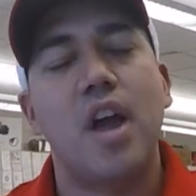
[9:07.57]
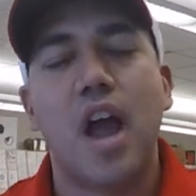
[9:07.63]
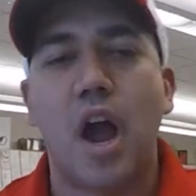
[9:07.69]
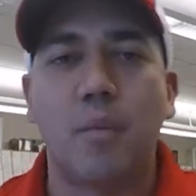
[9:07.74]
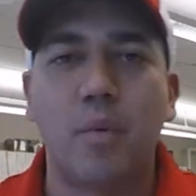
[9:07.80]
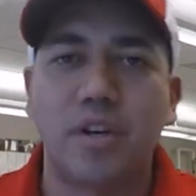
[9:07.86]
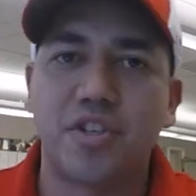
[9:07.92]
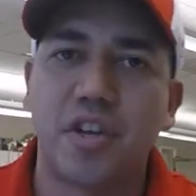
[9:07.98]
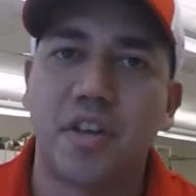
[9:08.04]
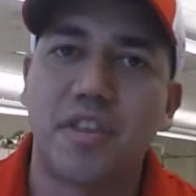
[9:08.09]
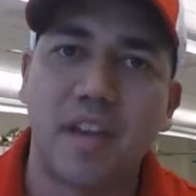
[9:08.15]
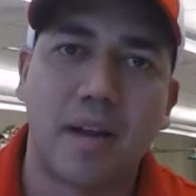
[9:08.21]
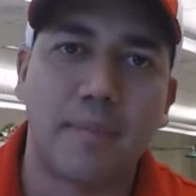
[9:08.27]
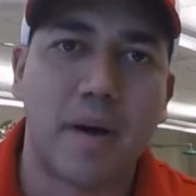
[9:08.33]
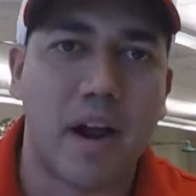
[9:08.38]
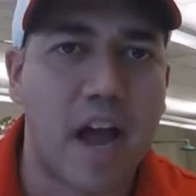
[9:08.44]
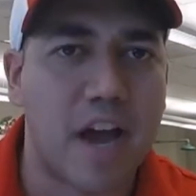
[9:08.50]
I want you to
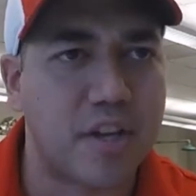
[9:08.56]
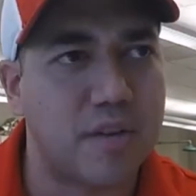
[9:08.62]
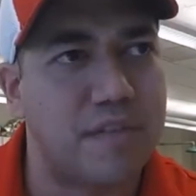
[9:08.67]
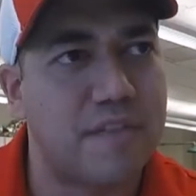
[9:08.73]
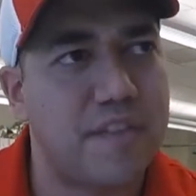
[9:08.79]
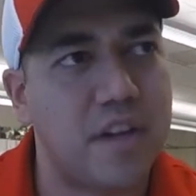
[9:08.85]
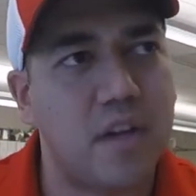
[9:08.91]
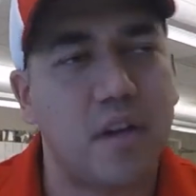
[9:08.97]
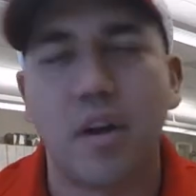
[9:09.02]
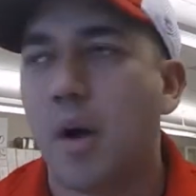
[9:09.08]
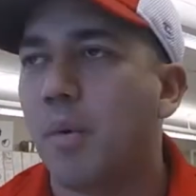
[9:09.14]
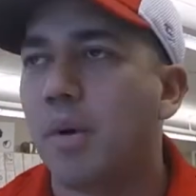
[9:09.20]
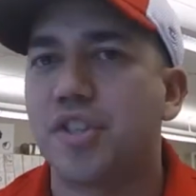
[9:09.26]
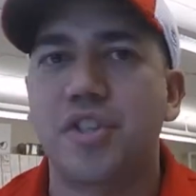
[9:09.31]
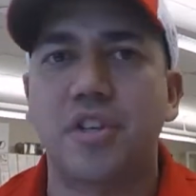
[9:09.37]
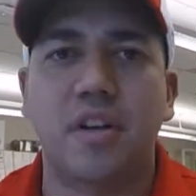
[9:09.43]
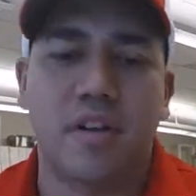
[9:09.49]
think about how you feel. I
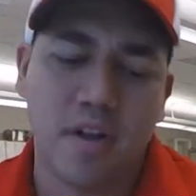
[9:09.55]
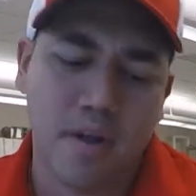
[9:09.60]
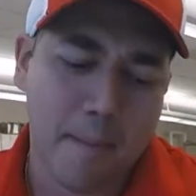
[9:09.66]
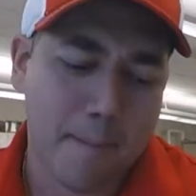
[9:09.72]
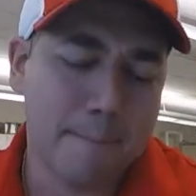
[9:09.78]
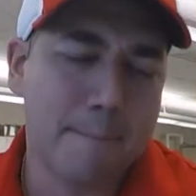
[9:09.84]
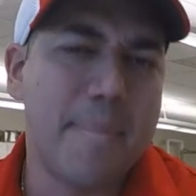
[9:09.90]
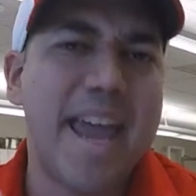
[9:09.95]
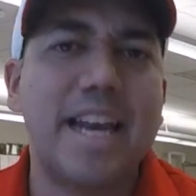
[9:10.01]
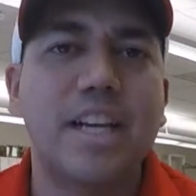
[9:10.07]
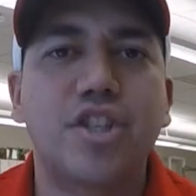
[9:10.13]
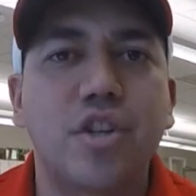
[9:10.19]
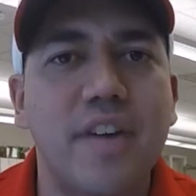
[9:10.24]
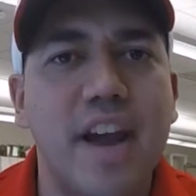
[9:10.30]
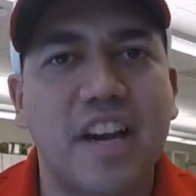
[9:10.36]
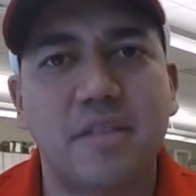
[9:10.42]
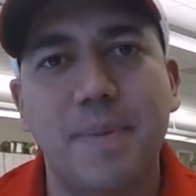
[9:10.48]
want you to manage
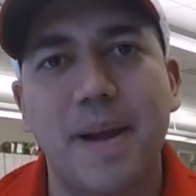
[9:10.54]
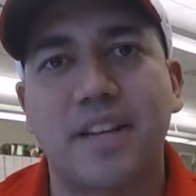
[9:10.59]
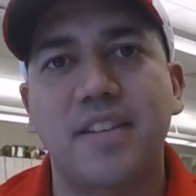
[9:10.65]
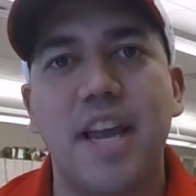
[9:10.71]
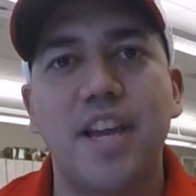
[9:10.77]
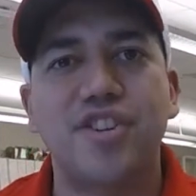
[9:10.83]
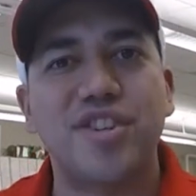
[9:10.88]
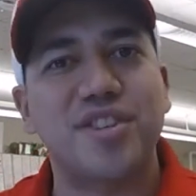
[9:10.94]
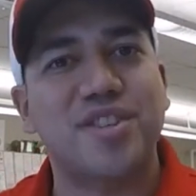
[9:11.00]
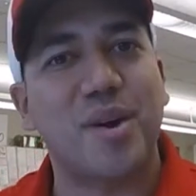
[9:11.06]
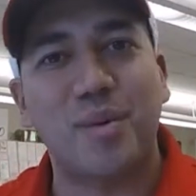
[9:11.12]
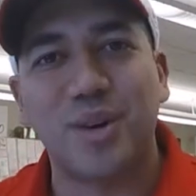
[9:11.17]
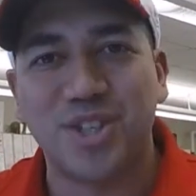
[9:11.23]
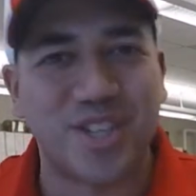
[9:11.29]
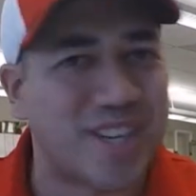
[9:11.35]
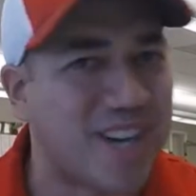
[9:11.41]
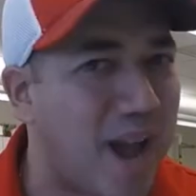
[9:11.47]
your expectations. I
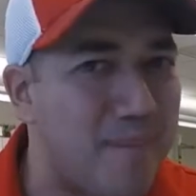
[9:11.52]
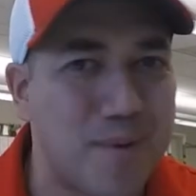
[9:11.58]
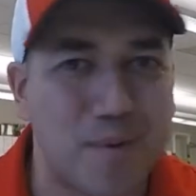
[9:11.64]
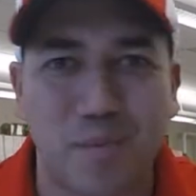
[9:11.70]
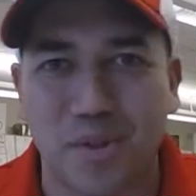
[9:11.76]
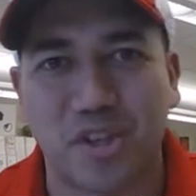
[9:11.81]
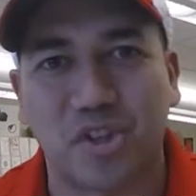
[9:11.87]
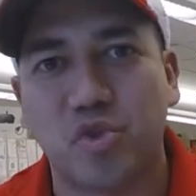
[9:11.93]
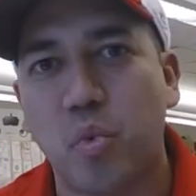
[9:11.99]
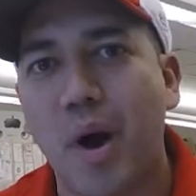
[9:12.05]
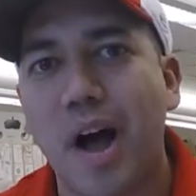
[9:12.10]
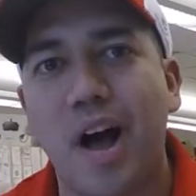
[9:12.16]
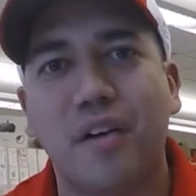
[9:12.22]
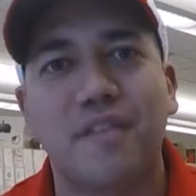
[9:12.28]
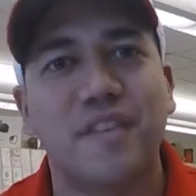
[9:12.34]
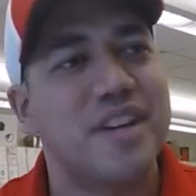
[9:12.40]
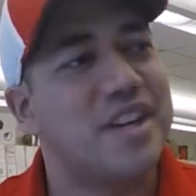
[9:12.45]
want you to come in with a 12,